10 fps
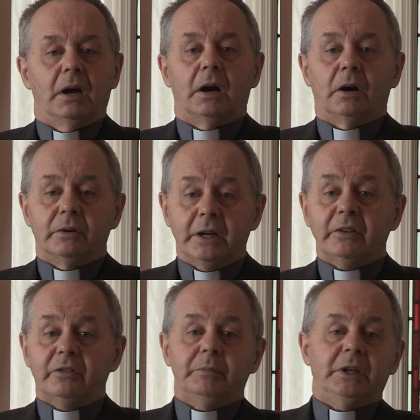Our
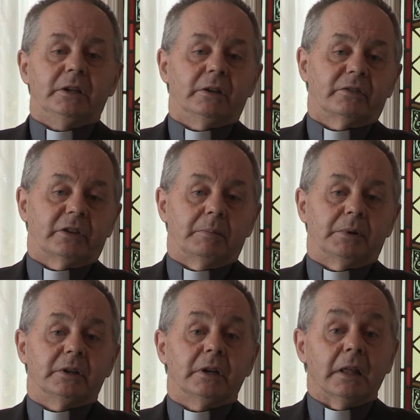next immediate step
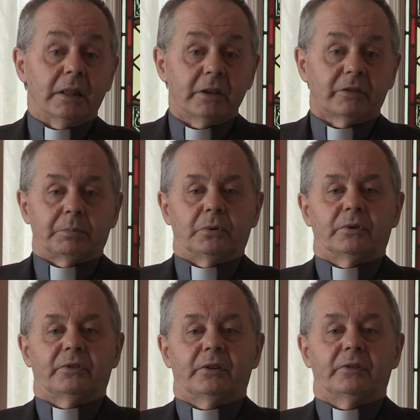in this
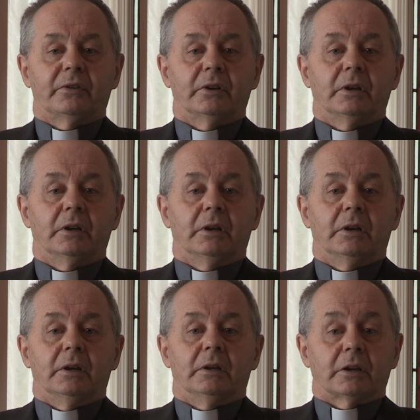process
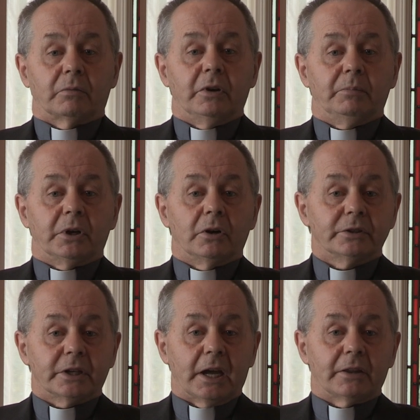that we've begun
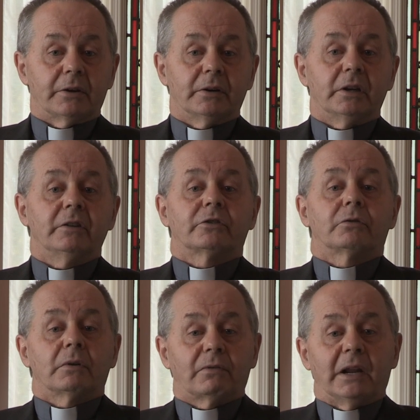together is to
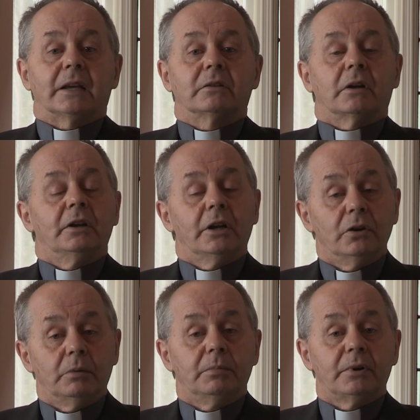reflect on the
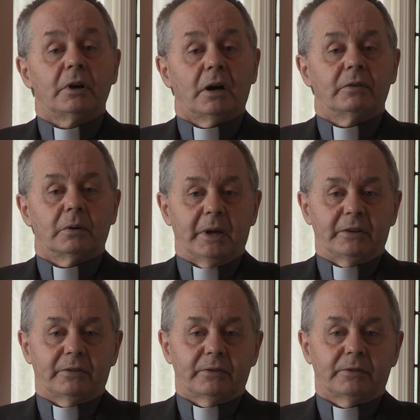number of our
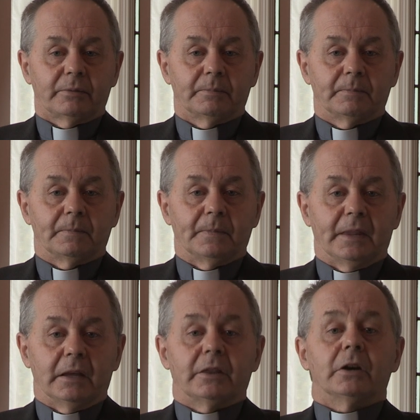Masses.
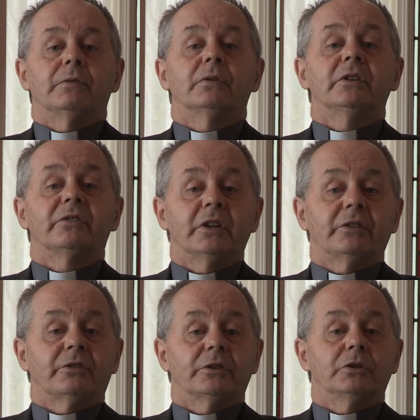Therefore, it is
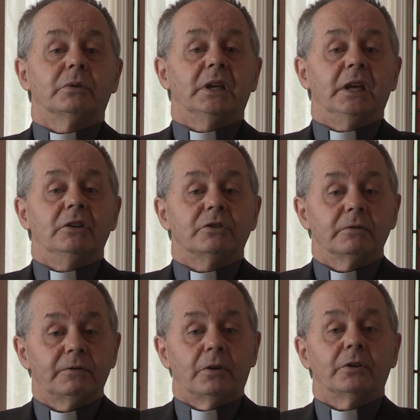necessary to engage in
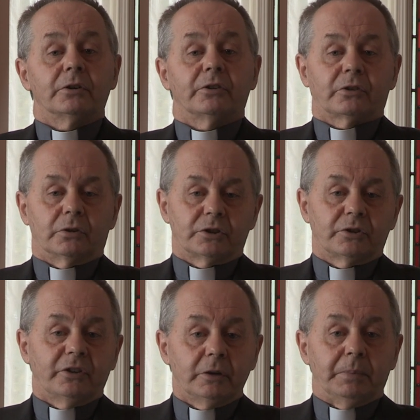further
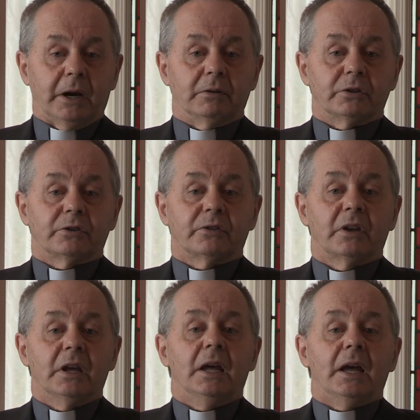discussions in parishes
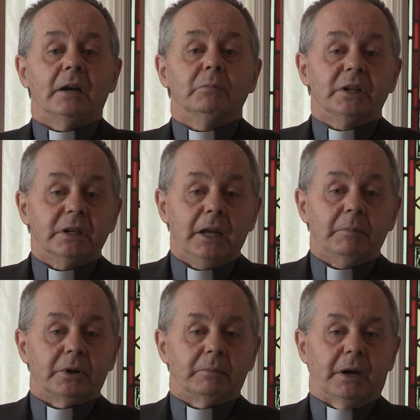and with
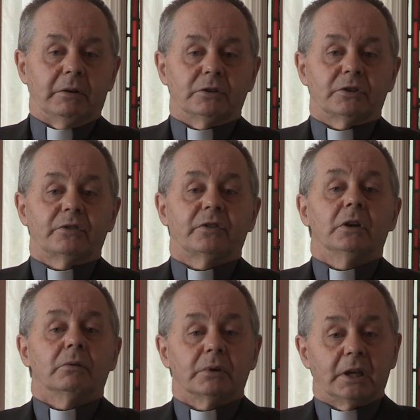neighbouring parishes
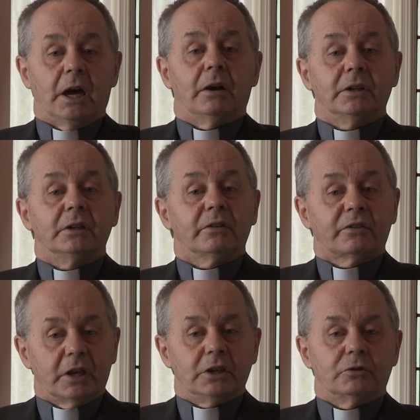regarding the
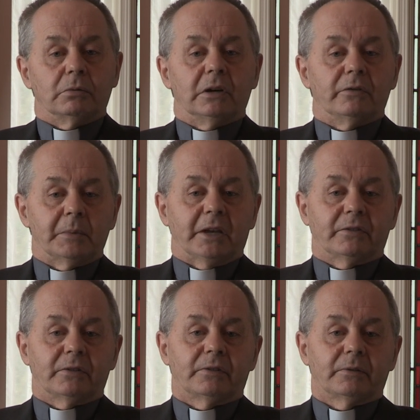schedule of
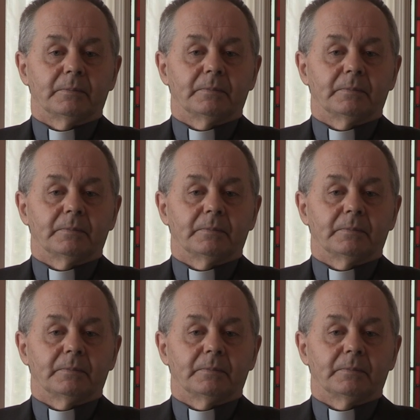Masses.